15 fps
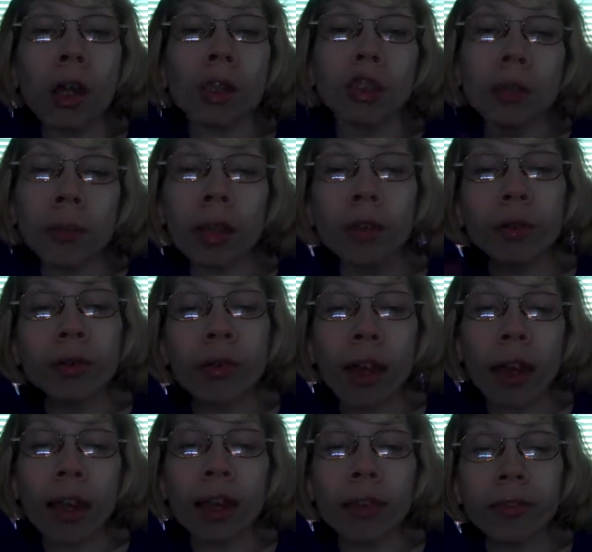She meets
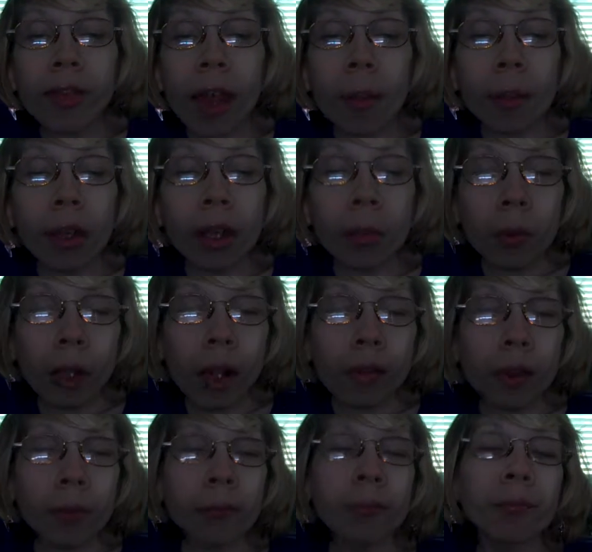his family,
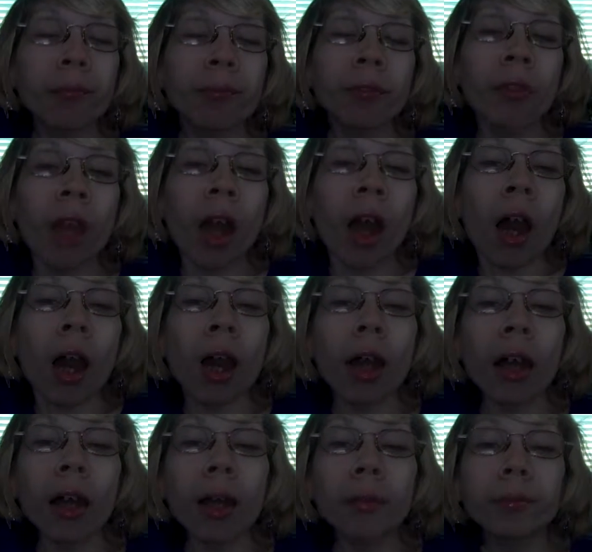whatever.
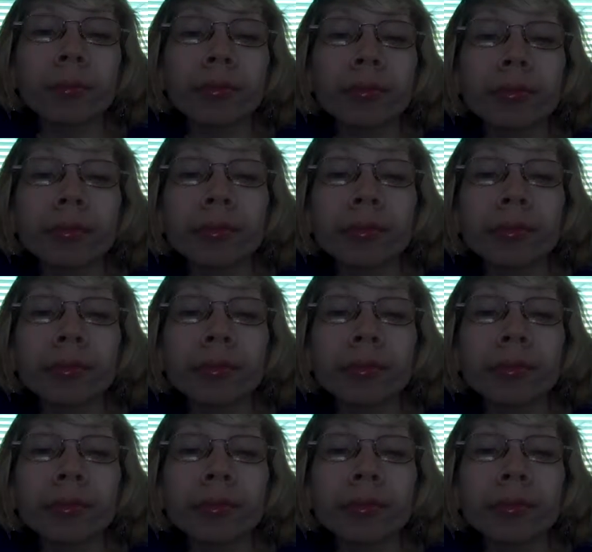In